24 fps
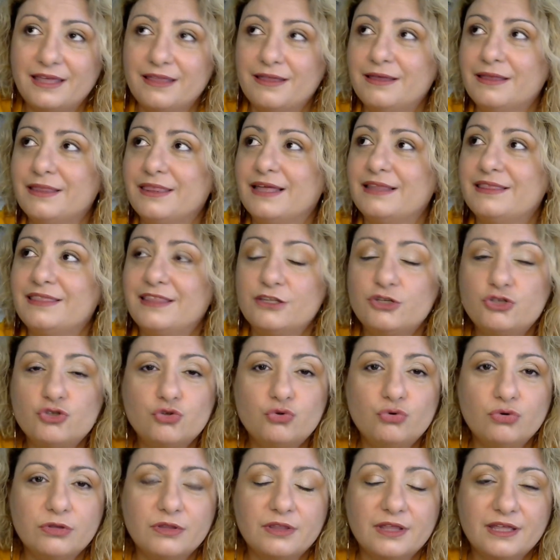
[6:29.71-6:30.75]
that the,
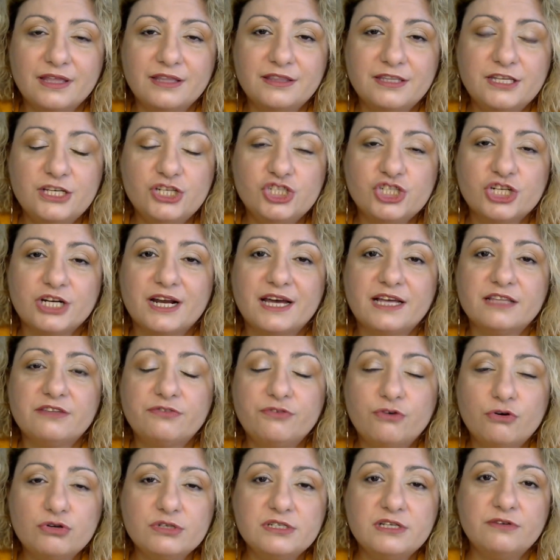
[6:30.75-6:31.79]
stu the teacher had
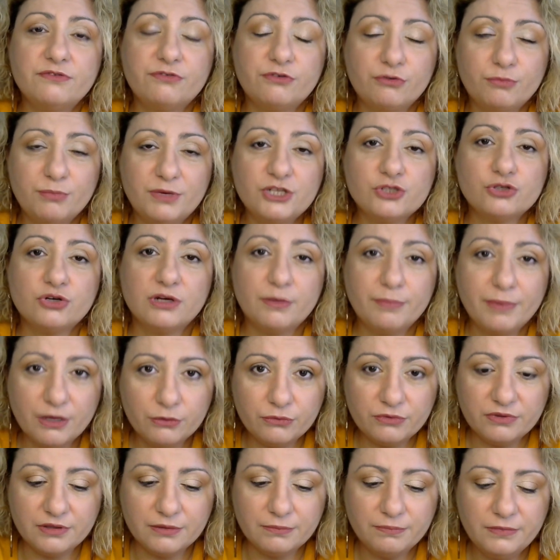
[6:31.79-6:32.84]
false information
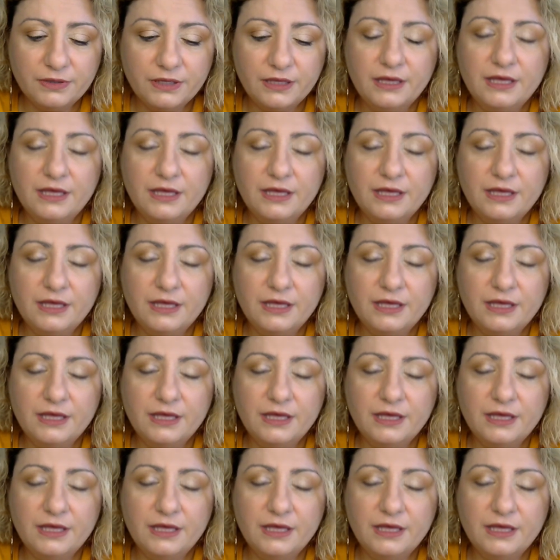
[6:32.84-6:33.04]
about them,